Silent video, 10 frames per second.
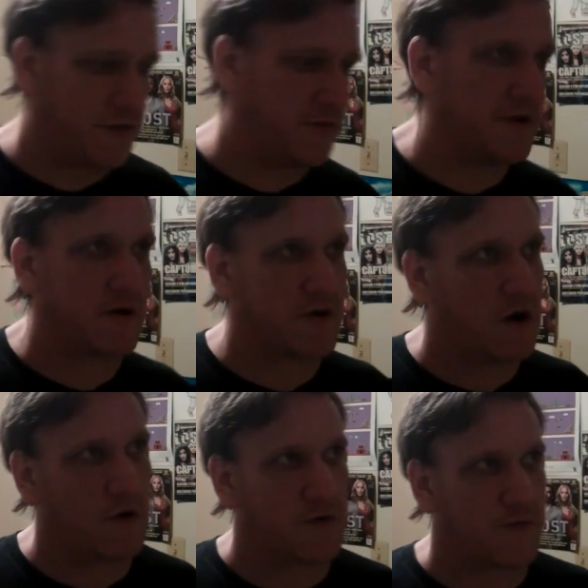
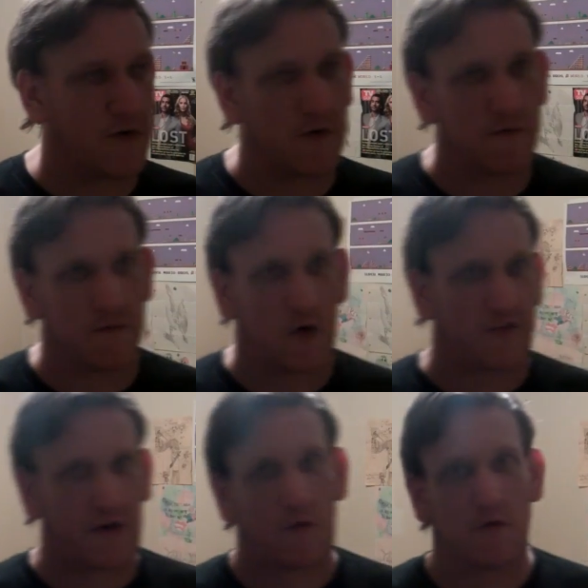$300 per
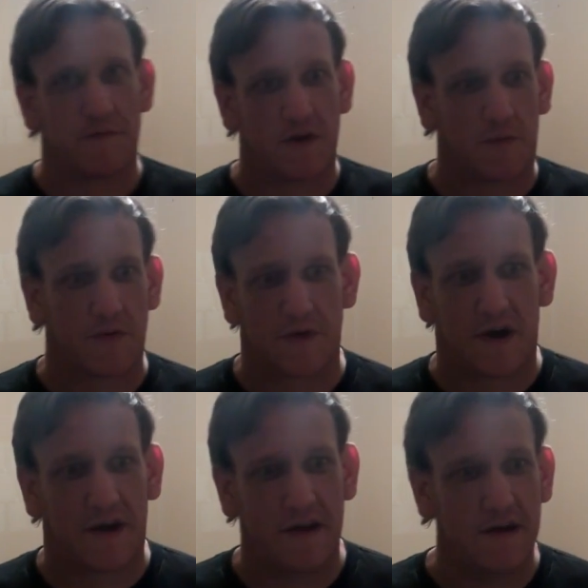hotel room, you know, per
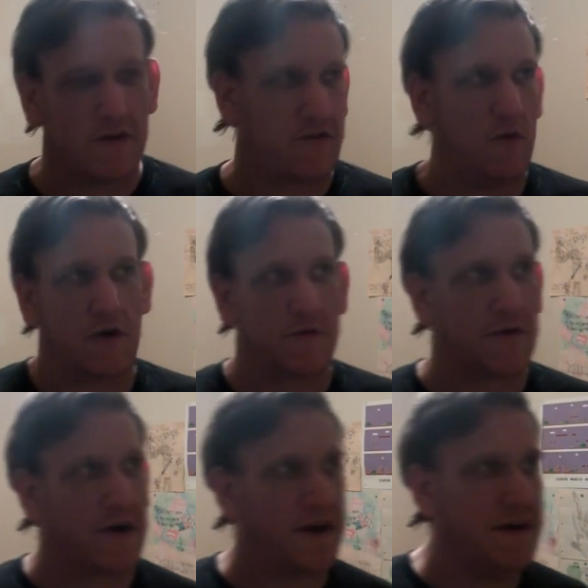night, $200
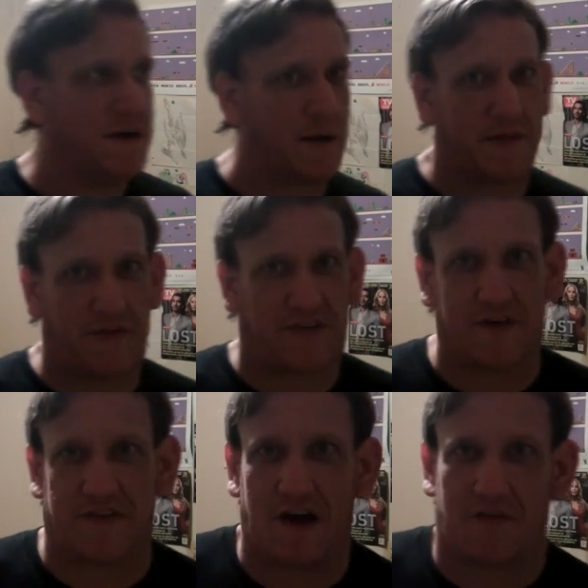per night. I mean, that's
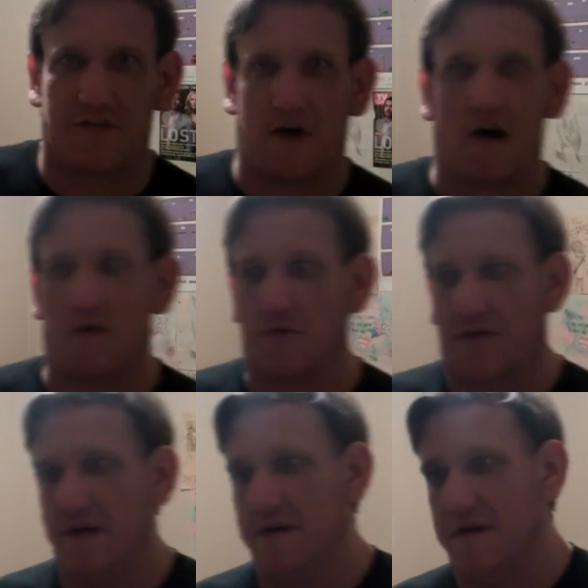
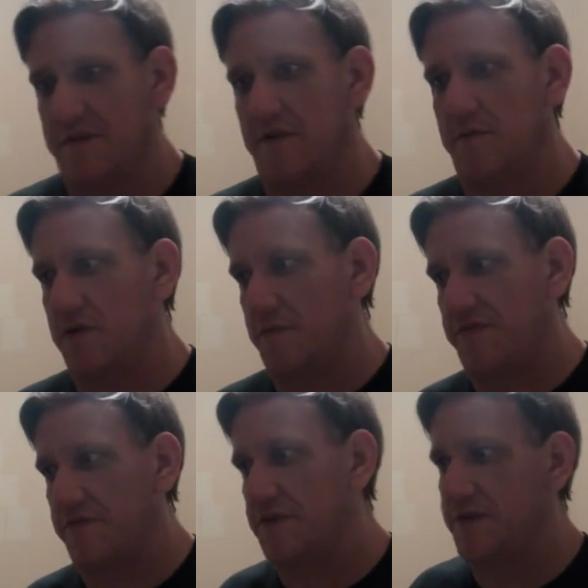$10,000 to put up
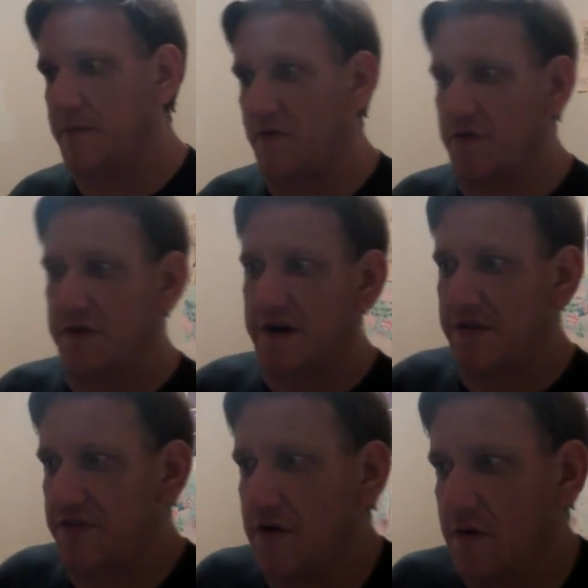50 people for a
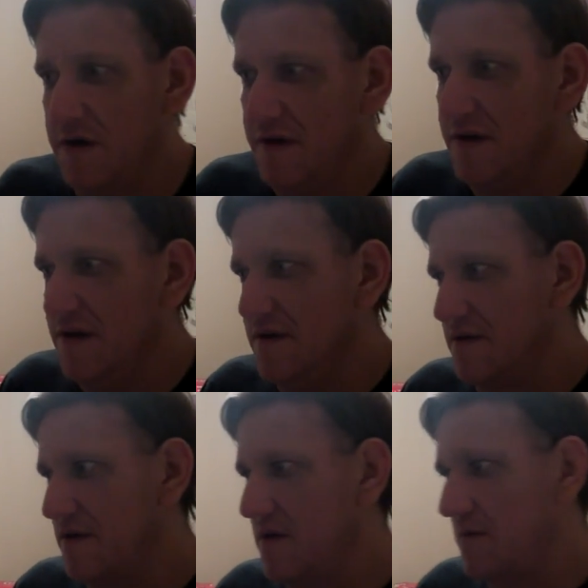night. So,
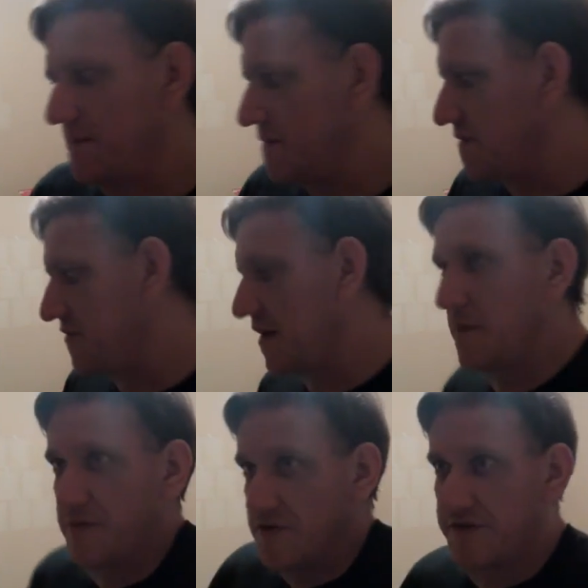you know, I
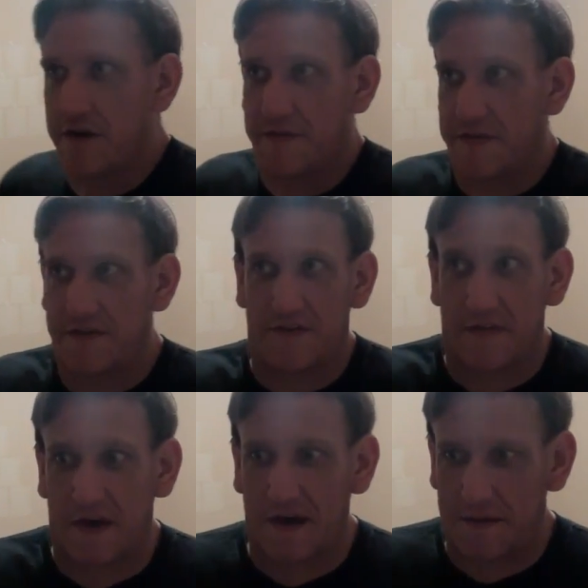appreciate that they
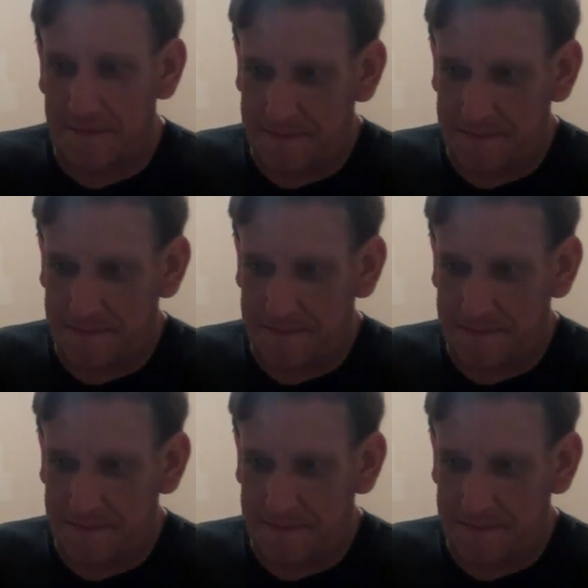did that.